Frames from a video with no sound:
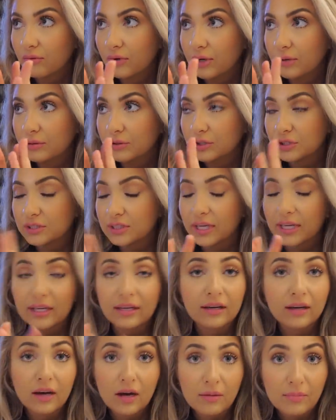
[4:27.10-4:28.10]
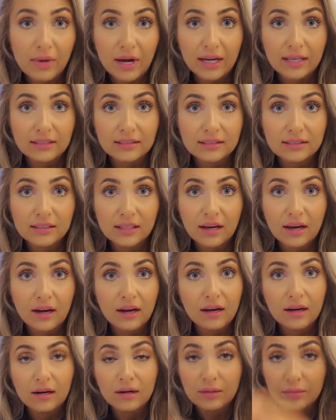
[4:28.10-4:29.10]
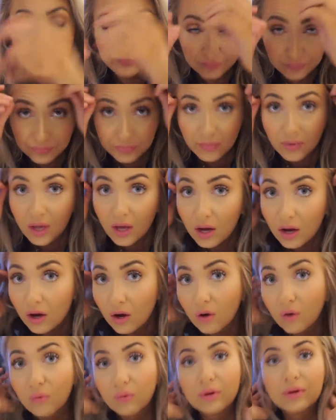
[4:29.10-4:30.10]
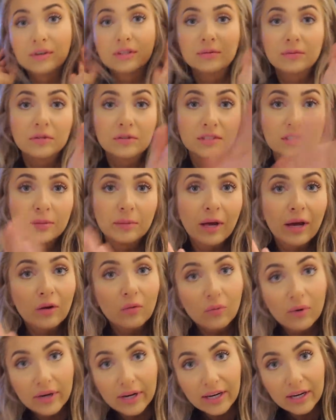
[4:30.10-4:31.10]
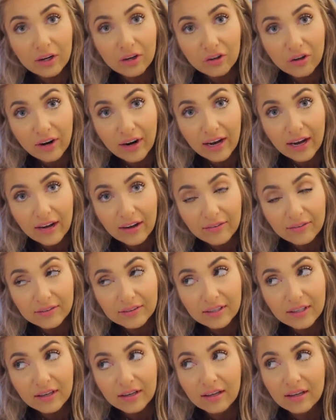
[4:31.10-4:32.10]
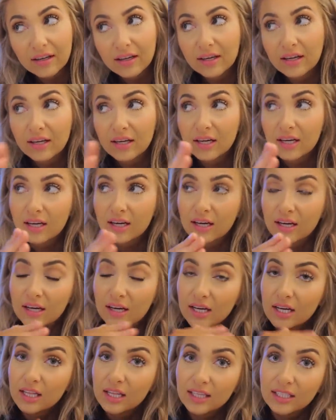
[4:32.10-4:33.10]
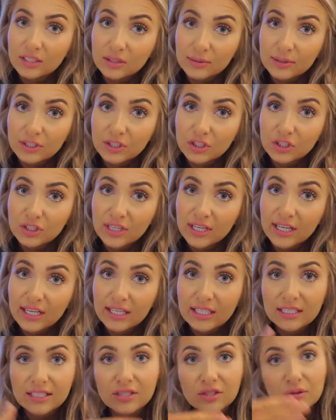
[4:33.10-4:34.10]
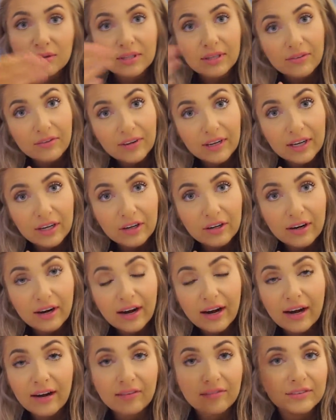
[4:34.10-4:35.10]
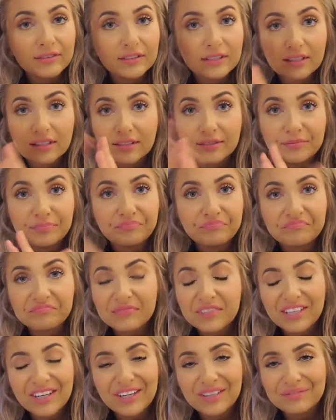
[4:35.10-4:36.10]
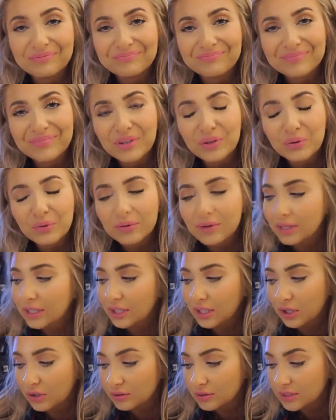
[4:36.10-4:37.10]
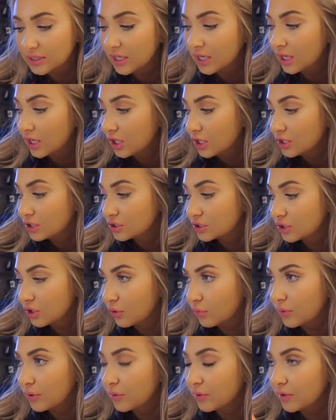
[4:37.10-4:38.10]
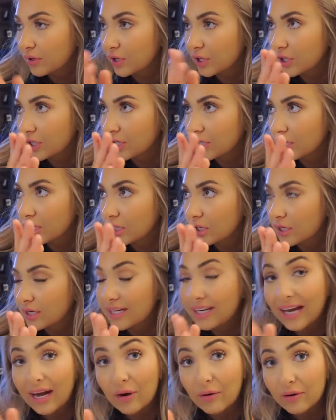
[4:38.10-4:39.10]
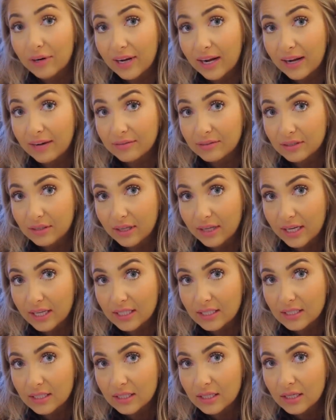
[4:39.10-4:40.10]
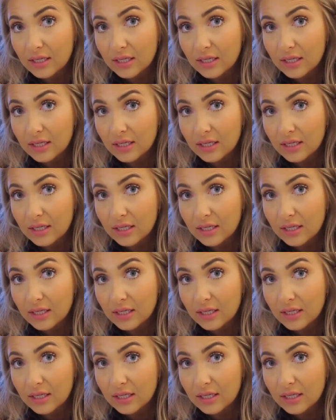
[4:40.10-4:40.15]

It was just like a mess. Um, we were supposed to be on one aircraft. They switched it to a different aircraft. You know, who really knows? So we were an hour and a half delayed.